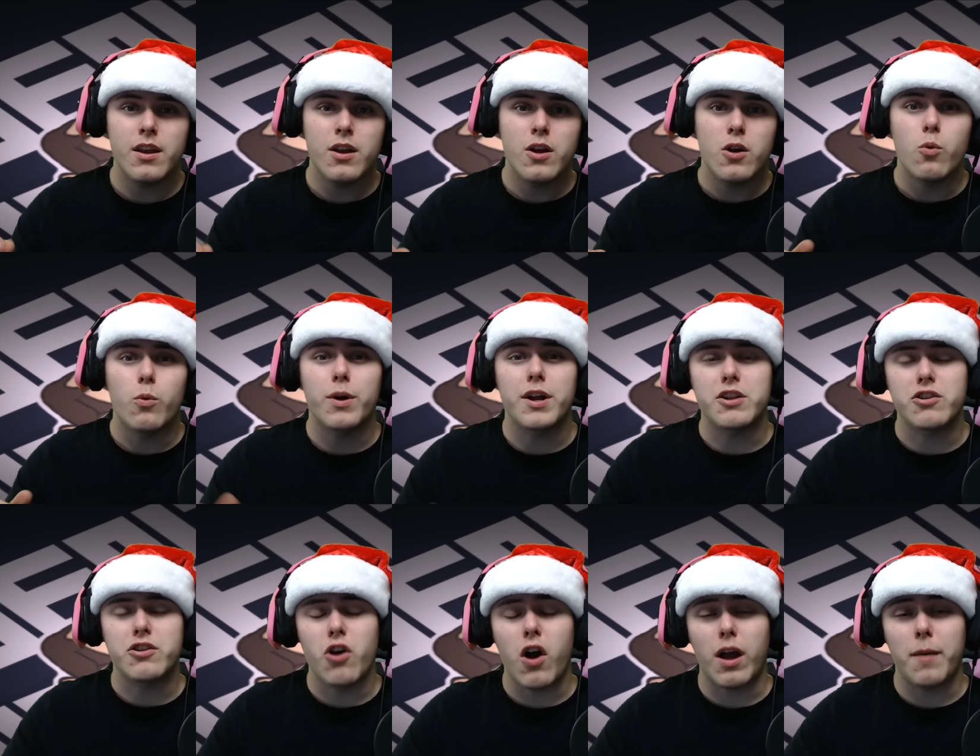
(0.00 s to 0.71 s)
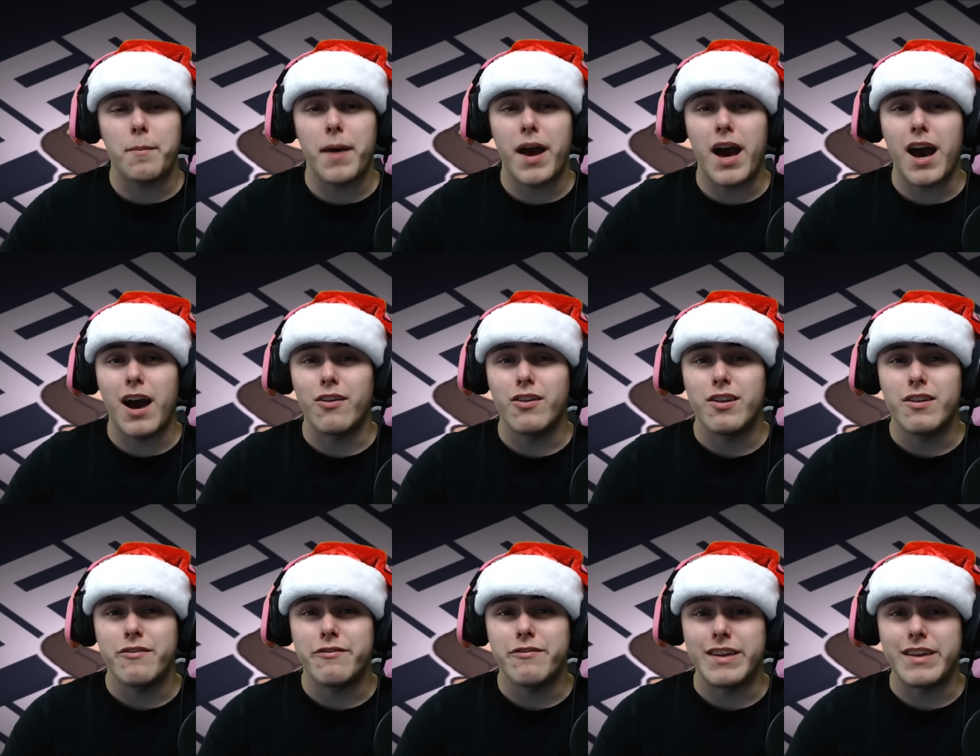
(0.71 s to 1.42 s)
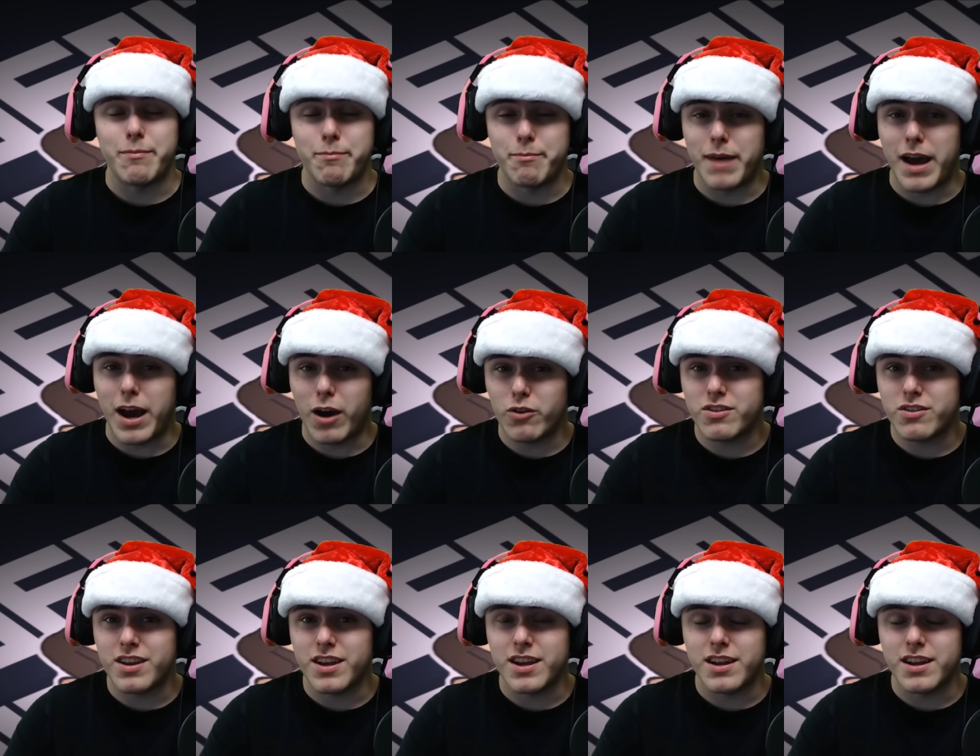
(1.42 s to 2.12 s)
we're going to talk about the
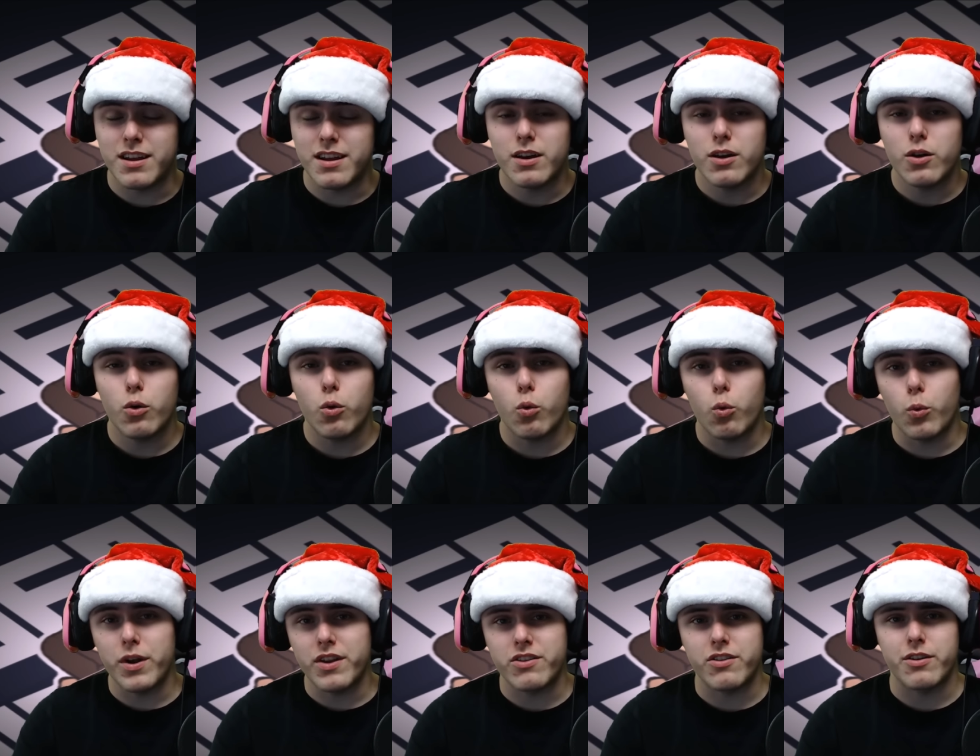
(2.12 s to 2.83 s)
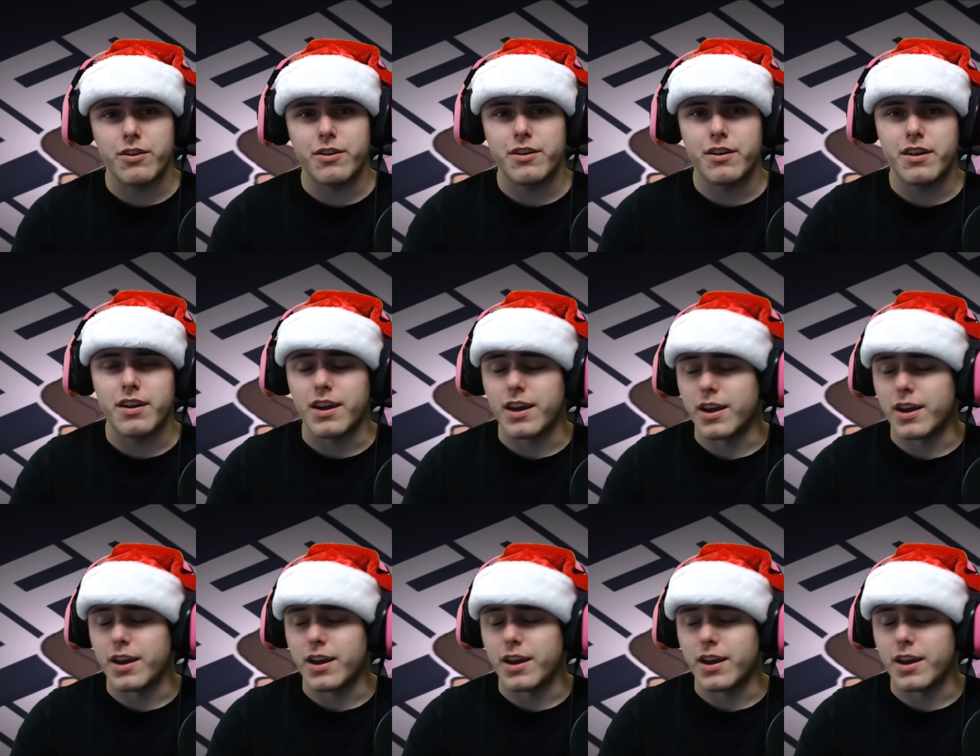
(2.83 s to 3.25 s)
Mounted Wizard.